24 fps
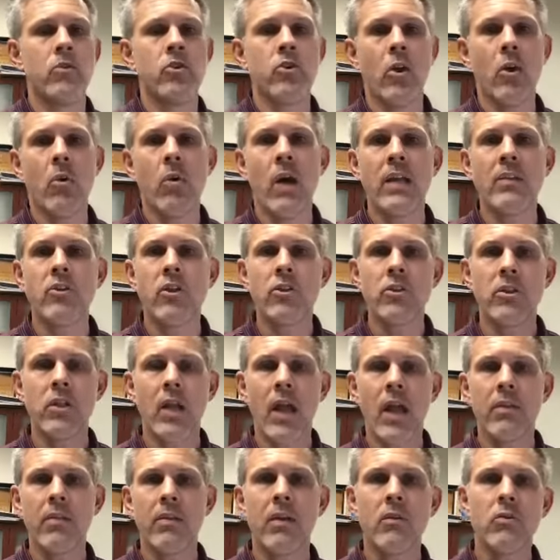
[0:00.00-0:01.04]
so
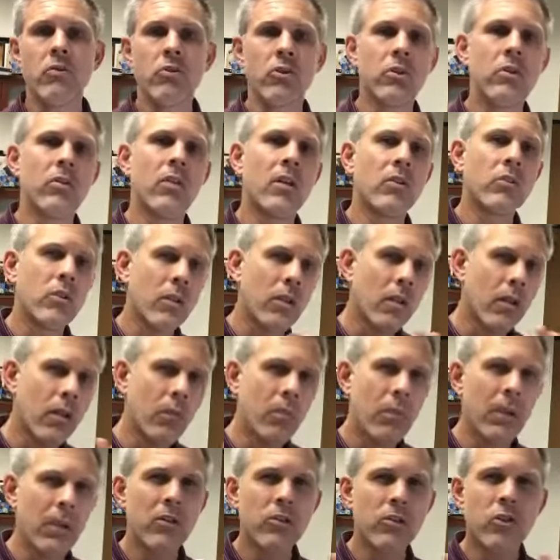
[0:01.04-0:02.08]
there's a little
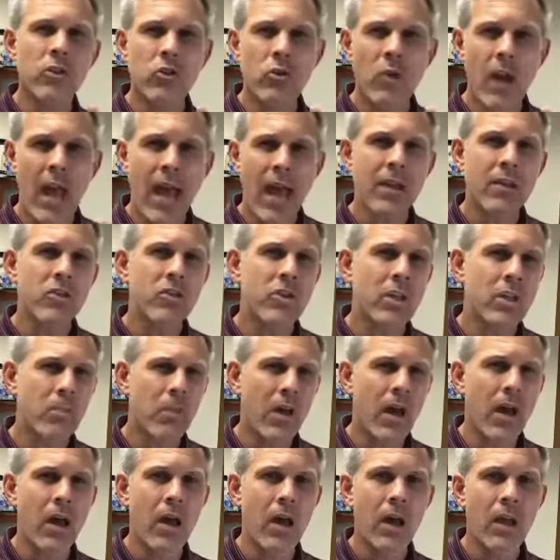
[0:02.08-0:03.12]
bit of strategy
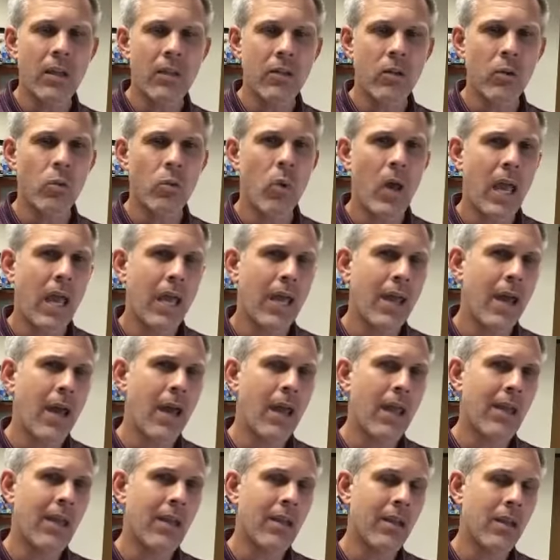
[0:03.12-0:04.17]
behind the way
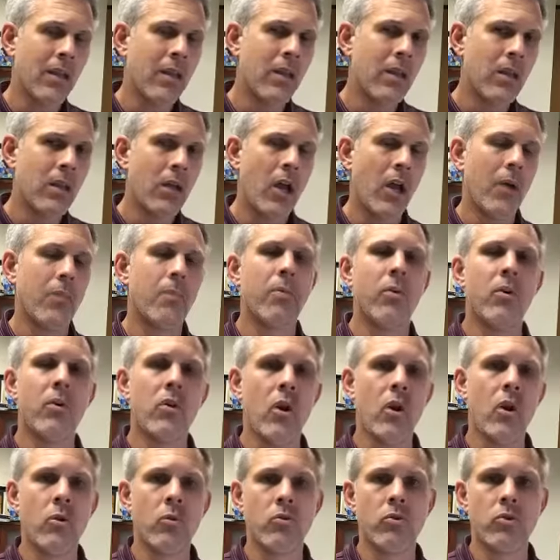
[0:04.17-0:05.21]
I
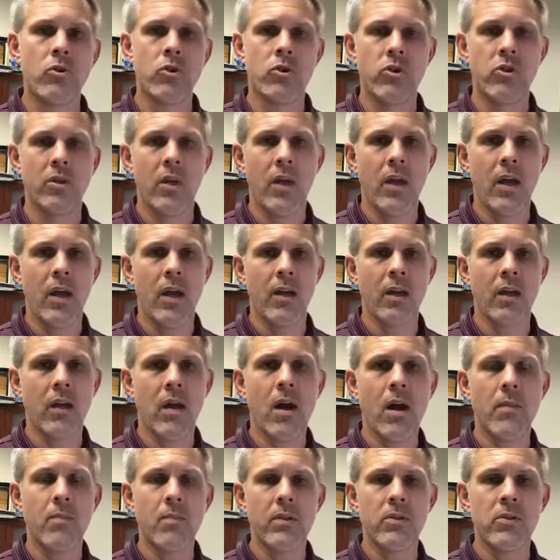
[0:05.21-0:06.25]
approach
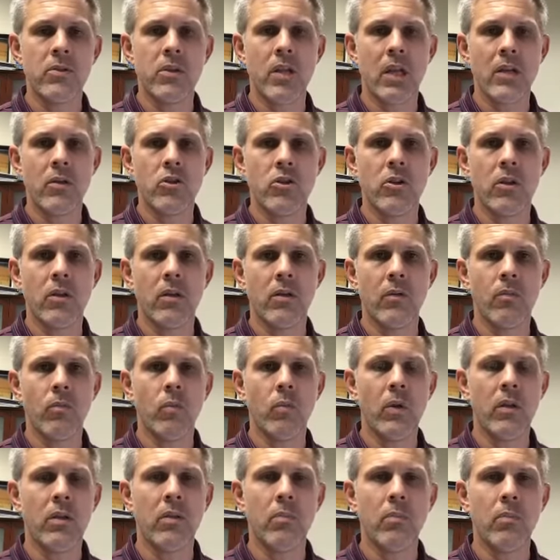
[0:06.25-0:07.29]
compensation
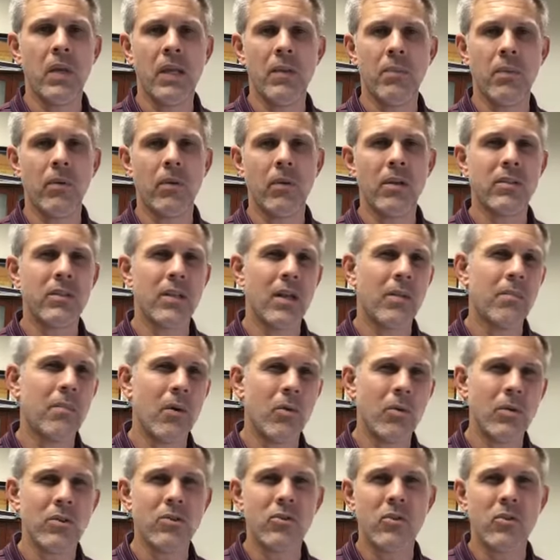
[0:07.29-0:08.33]
with people because I'm
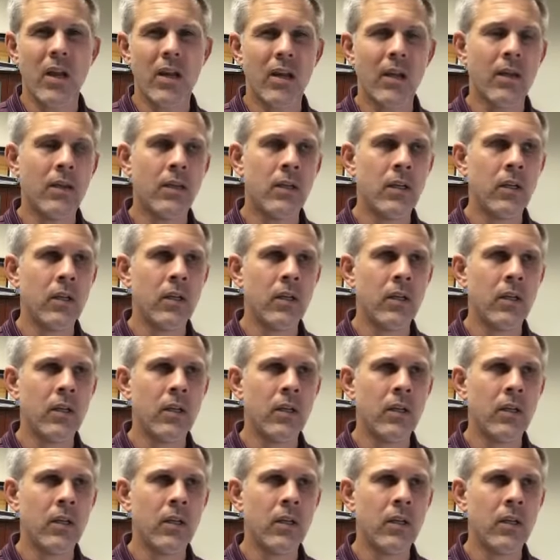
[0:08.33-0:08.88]
always trying to